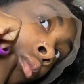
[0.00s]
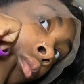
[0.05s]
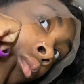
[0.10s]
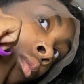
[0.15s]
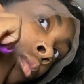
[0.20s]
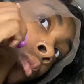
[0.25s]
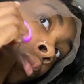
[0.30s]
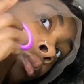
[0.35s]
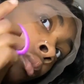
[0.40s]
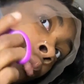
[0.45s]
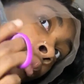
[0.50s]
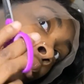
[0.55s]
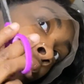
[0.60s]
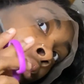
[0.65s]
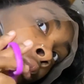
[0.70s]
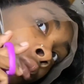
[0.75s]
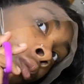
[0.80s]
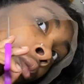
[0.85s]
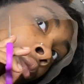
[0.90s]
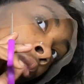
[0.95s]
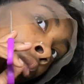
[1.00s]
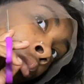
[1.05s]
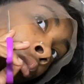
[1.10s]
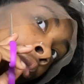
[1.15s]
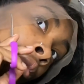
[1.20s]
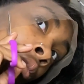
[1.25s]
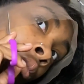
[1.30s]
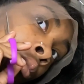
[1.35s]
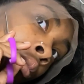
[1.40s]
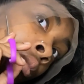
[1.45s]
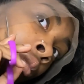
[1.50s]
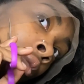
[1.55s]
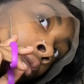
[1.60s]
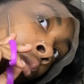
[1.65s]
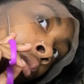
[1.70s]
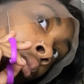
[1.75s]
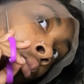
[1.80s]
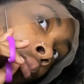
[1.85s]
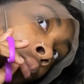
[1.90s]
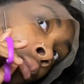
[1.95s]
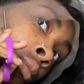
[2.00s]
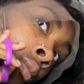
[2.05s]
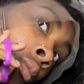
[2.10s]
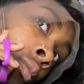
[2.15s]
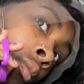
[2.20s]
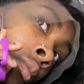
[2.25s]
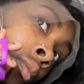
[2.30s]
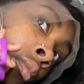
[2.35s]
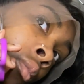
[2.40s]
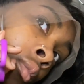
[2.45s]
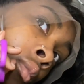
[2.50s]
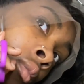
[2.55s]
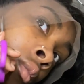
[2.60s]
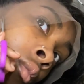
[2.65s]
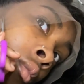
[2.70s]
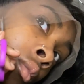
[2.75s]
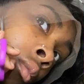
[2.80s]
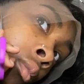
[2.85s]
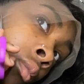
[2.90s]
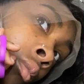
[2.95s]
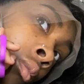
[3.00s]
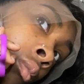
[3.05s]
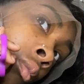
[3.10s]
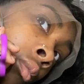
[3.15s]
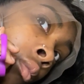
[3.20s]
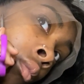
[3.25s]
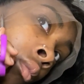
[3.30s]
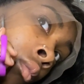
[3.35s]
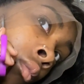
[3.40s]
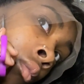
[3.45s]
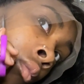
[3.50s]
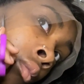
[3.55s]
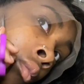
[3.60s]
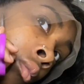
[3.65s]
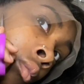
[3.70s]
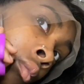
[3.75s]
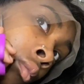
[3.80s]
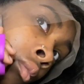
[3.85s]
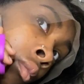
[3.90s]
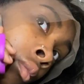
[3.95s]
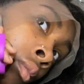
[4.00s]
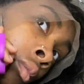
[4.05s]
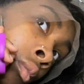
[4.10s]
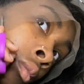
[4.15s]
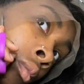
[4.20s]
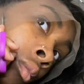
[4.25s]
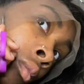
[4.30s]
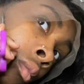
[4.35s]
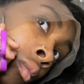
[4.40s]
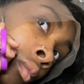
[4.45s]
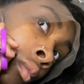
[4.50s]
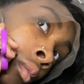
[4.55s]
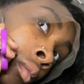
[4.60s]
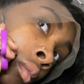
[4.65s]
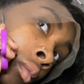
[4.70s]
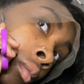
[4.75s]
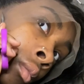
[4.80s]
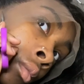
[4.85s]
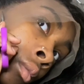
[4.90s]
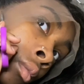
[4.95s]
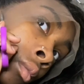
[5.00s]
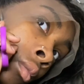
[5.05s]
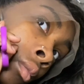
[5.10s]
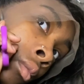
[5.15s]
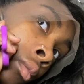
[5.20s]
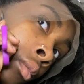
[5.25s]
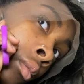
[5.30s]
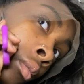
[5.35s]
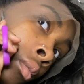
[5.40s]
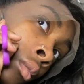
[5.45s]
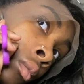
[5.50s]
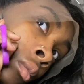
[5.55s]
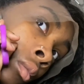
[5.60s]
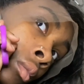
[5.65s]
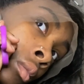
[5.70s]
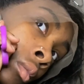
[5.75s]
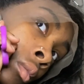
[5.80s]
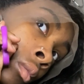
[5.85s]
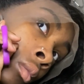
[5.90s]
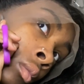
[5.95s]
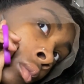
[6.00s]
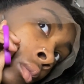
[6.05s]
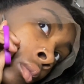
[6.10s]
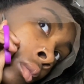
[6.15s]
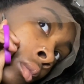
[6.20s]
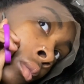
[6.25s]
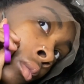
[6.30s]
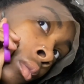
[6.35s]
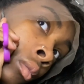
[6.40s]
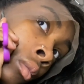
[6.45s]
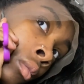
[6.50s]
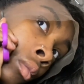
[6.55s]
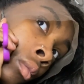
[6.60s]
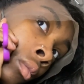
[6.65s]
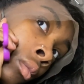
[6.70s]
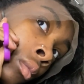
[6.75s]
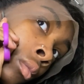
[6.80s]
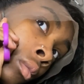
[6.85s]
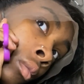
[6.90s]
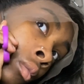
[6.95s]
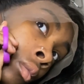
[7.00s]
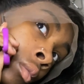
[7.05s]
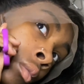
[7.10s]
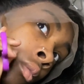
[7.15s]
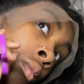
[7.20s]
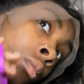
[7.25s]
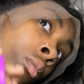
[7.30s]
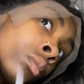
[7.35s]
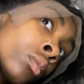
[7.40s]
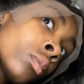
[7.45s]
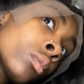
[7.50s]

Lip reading: Nobody speaks.